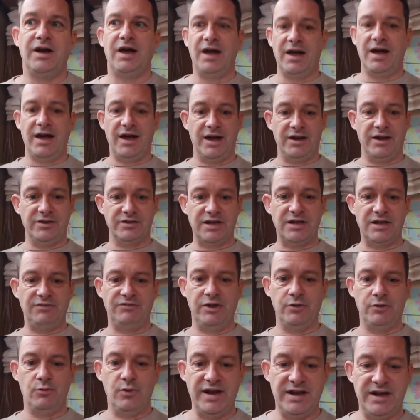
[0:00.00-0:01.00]
And if
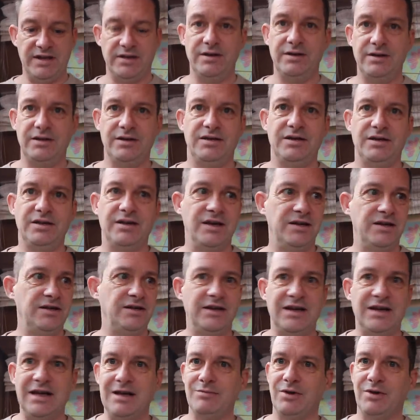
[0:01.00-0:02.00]
you win, you get your
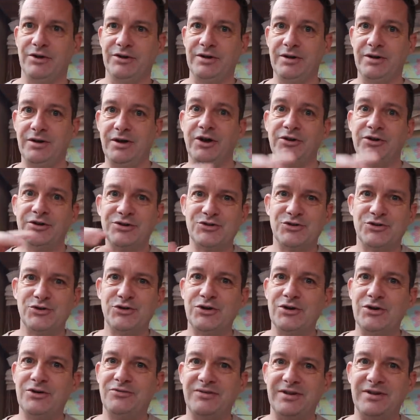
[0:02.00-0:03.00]
name on a, on a
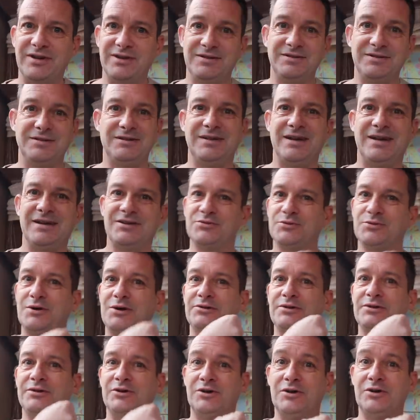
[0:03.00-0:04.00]
trophy and you get to
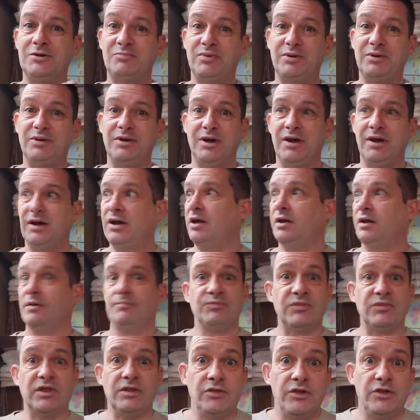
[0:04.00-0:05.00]
hold it up.
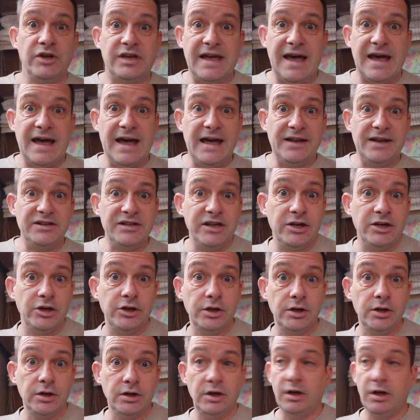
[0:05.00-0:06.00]
The
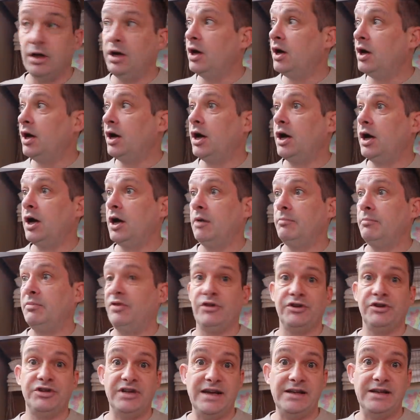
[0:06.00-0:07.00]
Guardian, um,
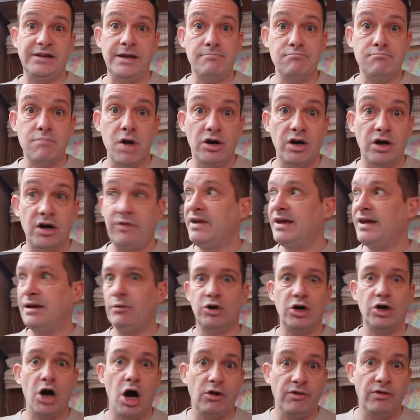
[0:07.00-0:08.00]
the Daily Mirror, they
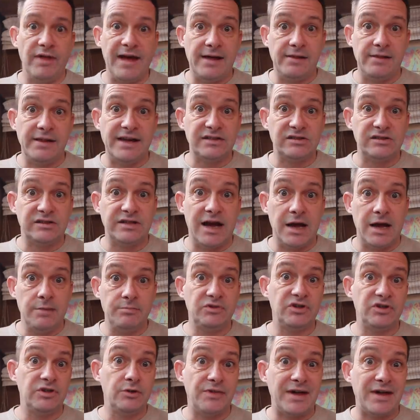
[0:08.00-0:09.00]
were all there last time,
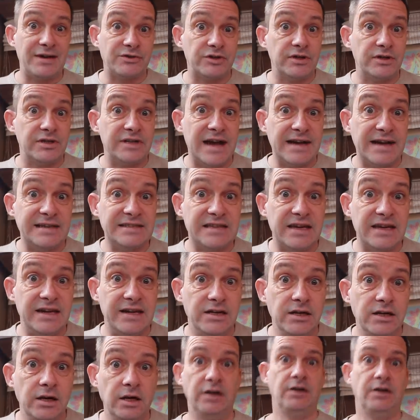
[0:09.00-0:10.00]

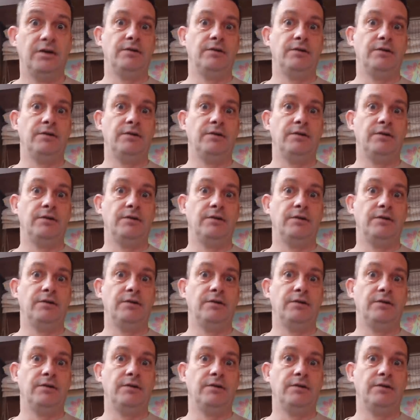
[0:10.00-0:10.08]
2019.